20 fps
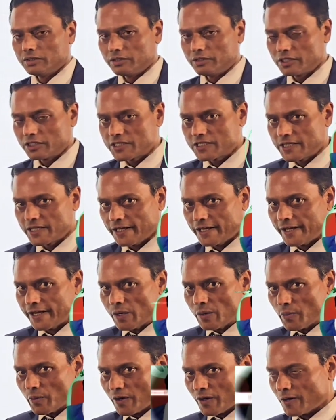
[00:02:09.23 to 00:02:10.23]
the
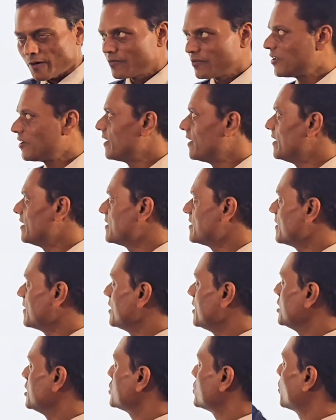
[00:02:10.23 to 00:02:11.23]
second part of the
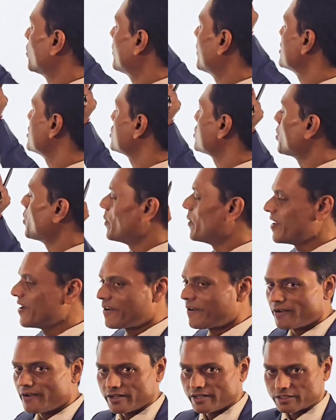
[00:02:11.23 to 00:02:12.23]
relation is
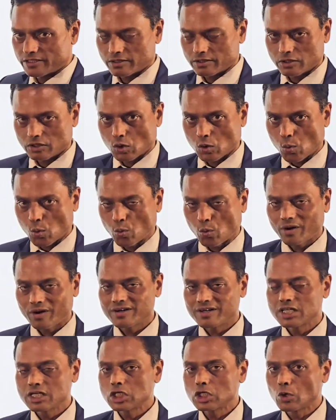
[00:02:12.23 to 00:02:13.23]
one-to-many relation.
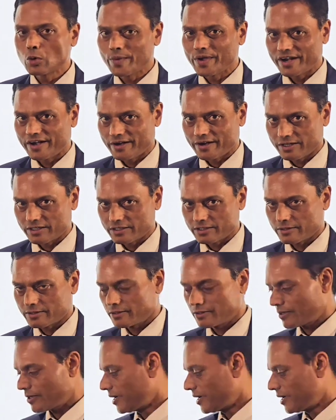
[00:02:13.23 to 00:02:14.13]
One-to-many relation,